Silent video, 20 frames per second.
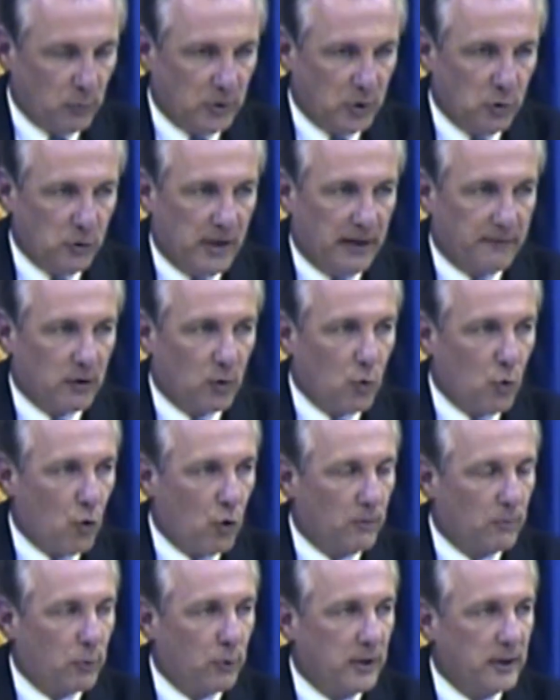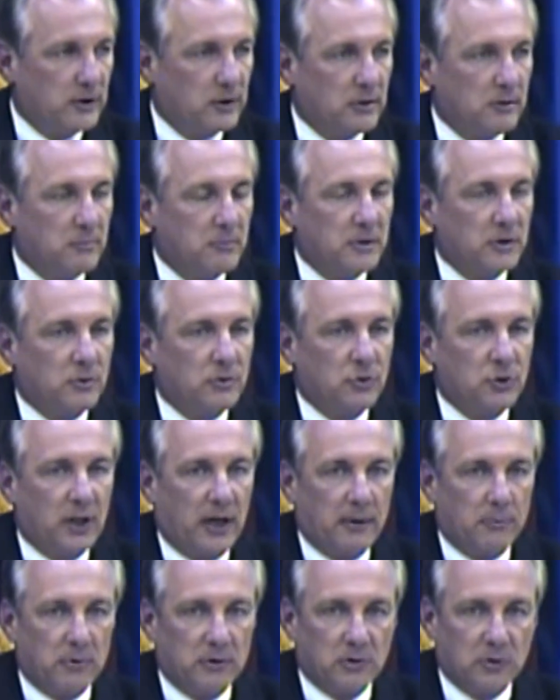We do have a quorum present. Mr.
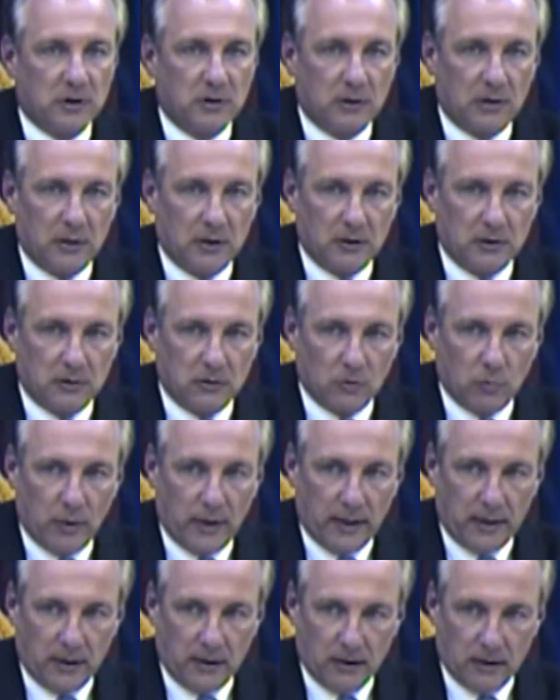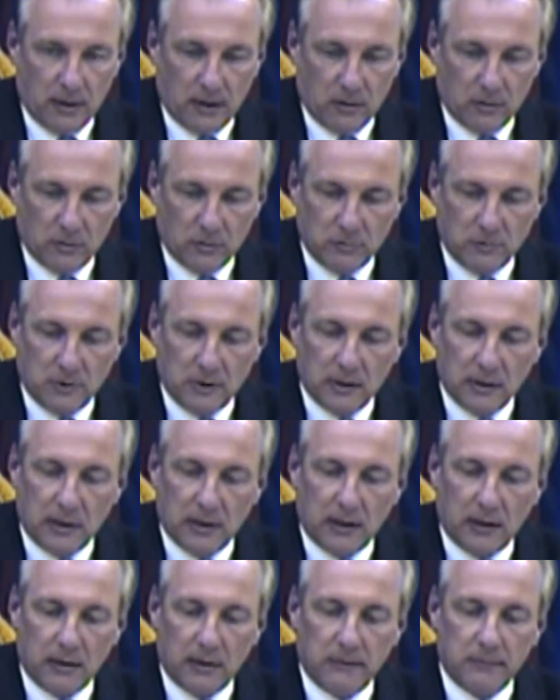Chambers is away on um,
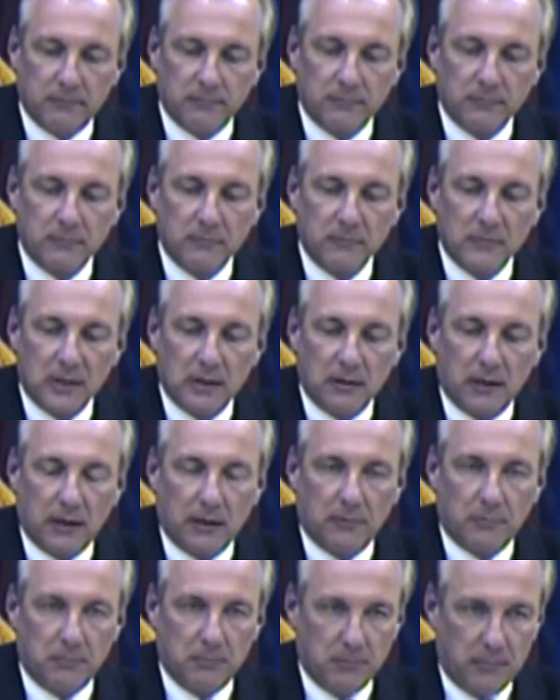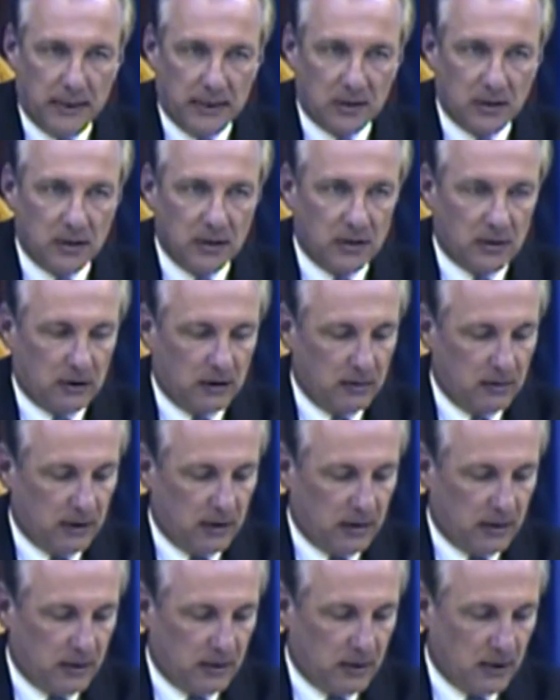uh, business
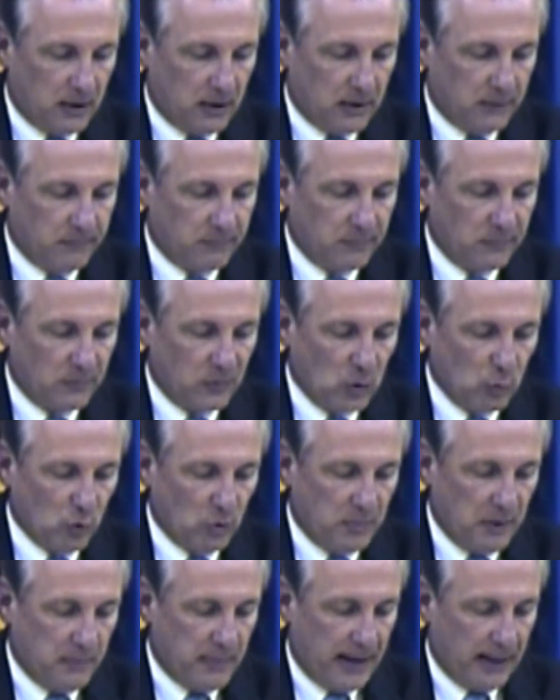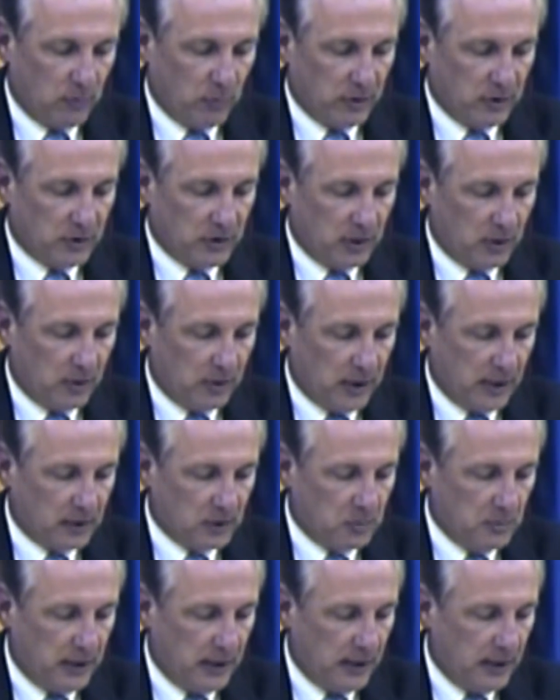and um, we'll be back with us at our
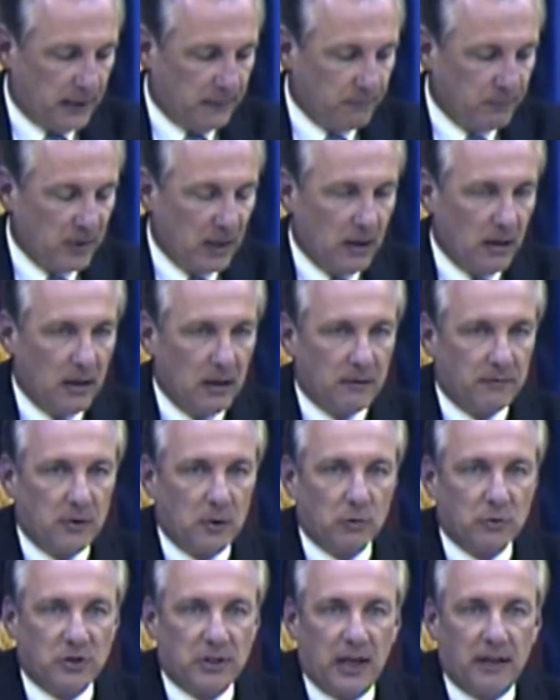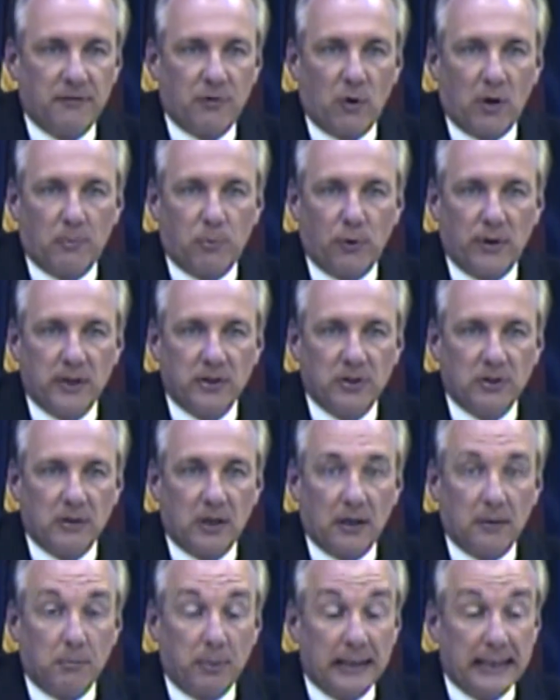next meeting. If you would stand for our pledge
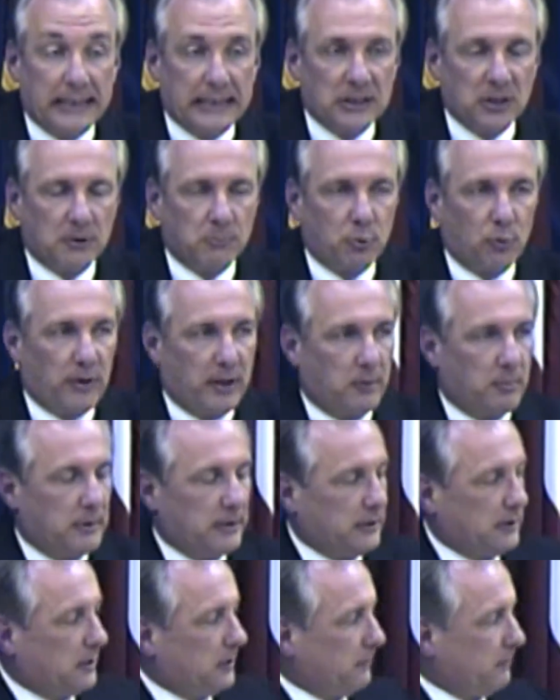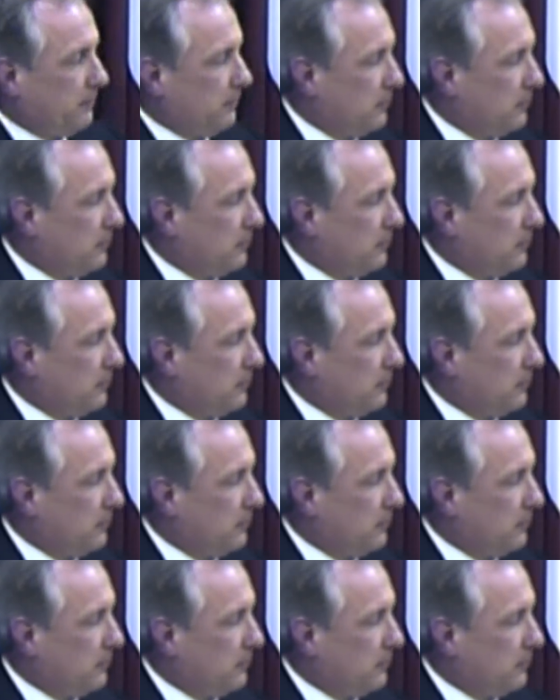and prayer, please.